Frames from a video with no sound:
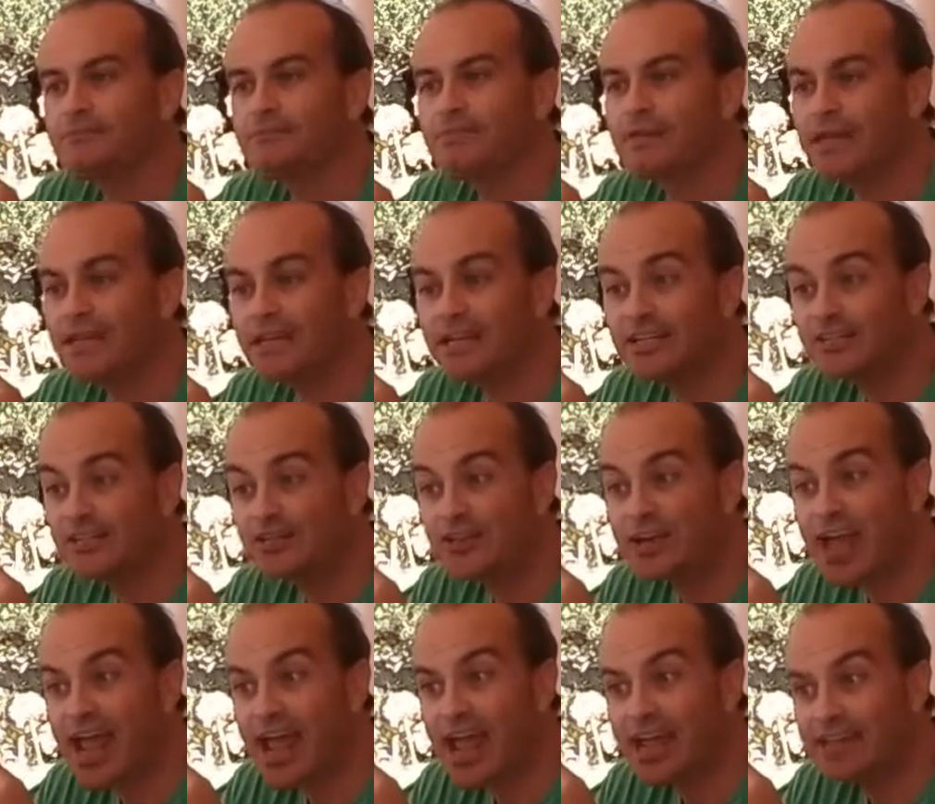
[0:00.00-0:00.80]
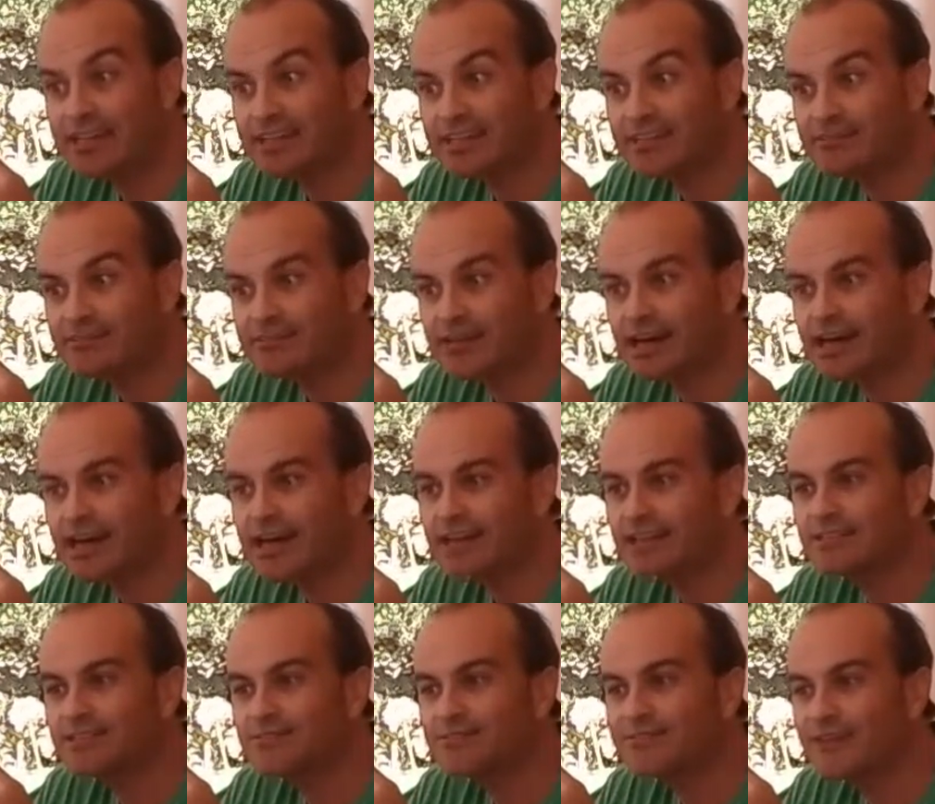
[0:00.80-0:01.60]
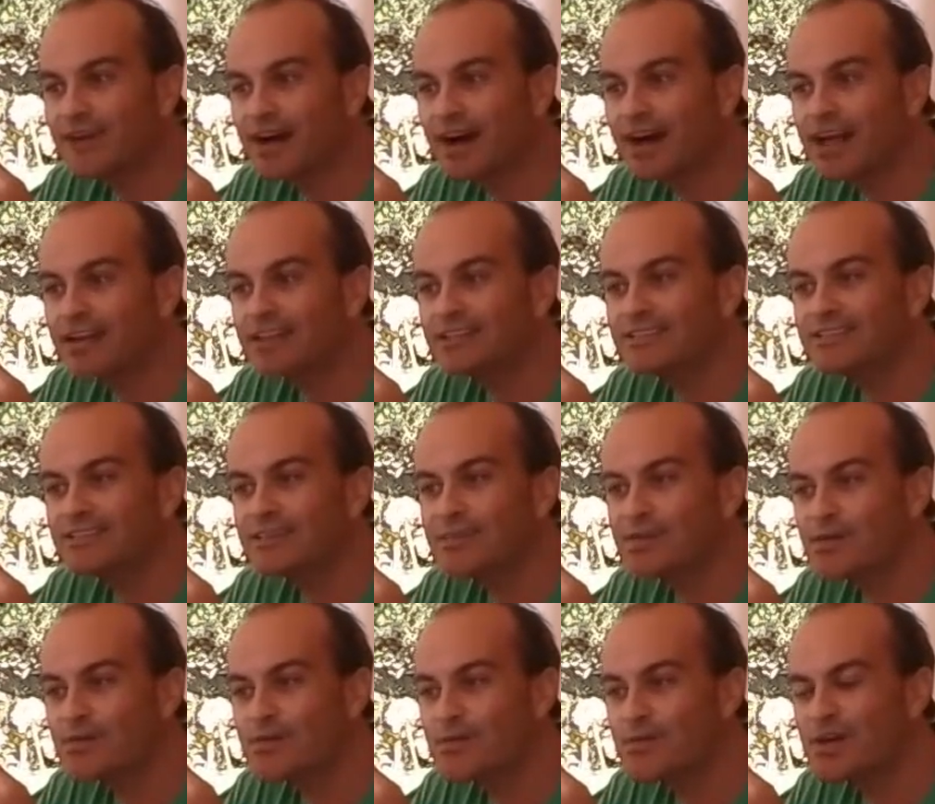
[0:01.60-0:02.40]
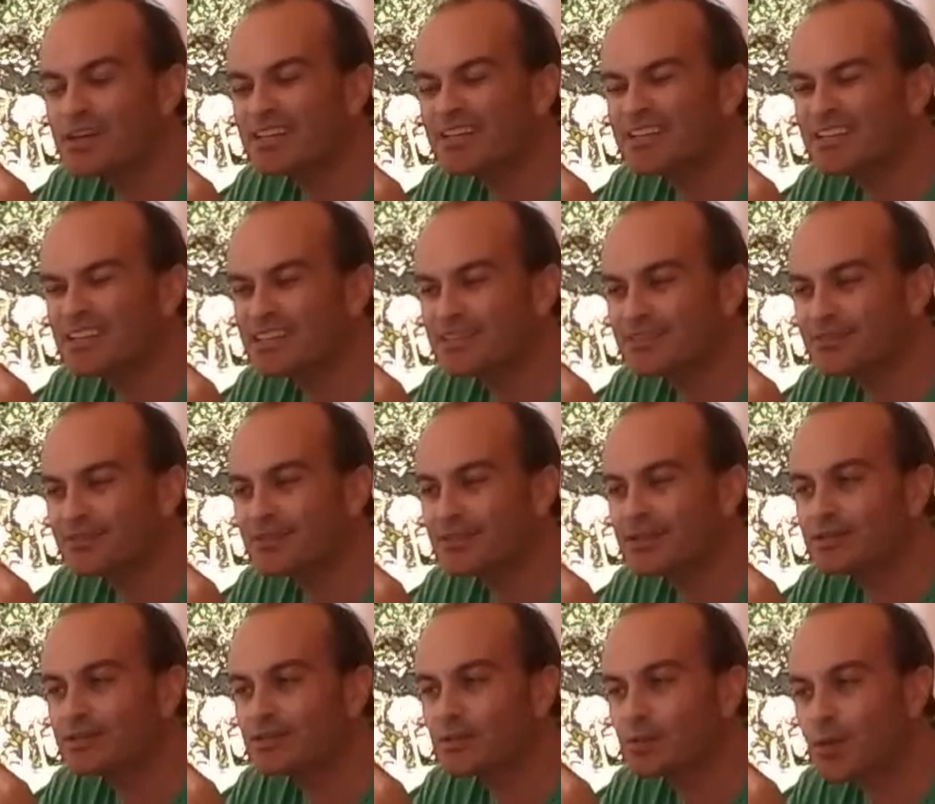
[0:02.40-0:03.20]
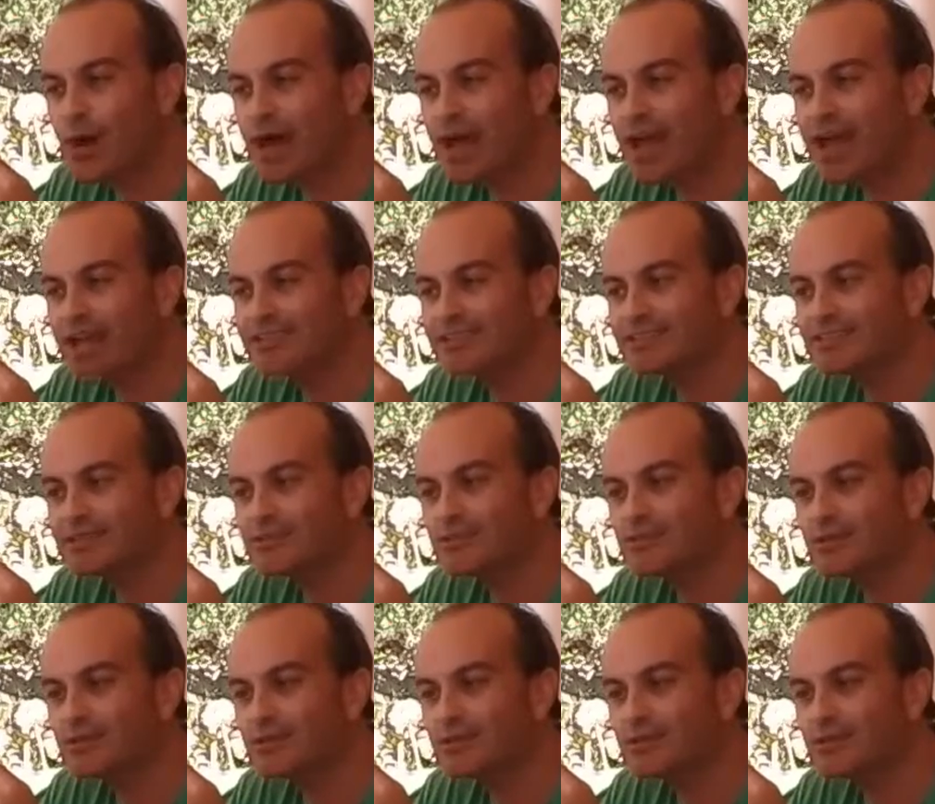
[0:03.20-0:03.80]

be creative and find new and different ways